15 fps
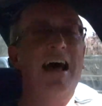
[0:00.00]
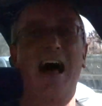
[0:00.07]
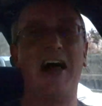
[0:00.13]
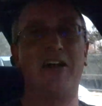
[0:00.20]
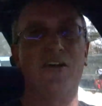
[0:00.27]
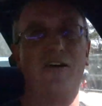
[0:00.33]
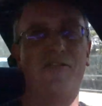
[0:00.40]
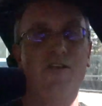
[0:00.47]
I
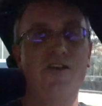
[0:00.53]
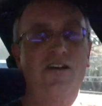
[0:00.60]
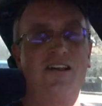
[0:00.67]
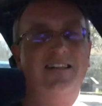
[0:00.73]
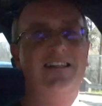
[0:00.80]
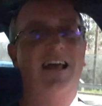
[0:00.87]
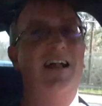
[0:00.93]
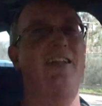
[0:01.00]
don't know if you
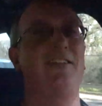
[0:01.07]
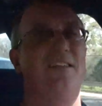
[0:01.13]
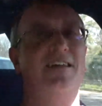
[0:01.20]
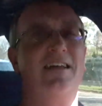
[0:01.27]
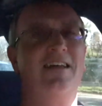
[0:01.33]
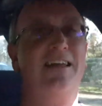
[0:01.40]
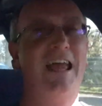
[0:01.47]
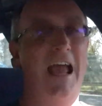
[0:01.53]
can tell on the
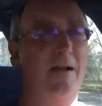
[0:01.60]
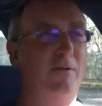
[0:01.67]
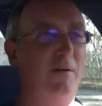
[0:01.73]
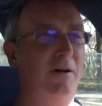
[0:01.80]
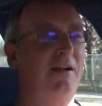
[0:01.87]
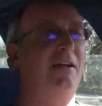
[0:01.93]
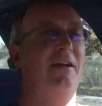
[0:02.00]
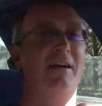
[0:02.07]
camera,
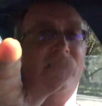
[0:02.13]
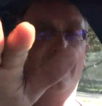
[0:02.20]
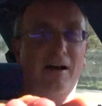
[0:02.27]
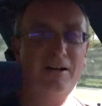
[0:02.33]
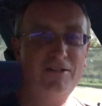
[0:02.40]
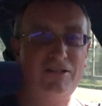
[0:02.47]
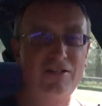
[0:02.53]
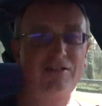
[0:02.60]
but
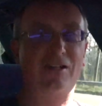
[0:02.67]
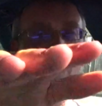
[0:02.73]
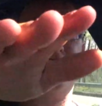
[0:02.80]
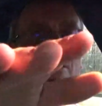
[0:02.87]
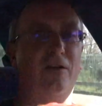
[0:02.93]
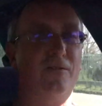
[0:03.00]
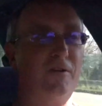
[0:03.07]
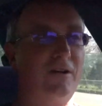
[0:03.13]
just
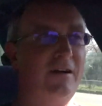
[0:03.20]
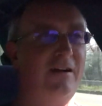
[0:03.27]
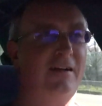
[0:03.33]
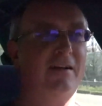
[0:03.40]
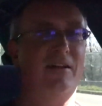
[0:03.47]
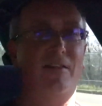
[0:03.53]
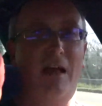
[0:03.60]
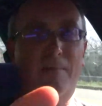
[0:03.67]
going over
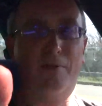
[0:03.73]
that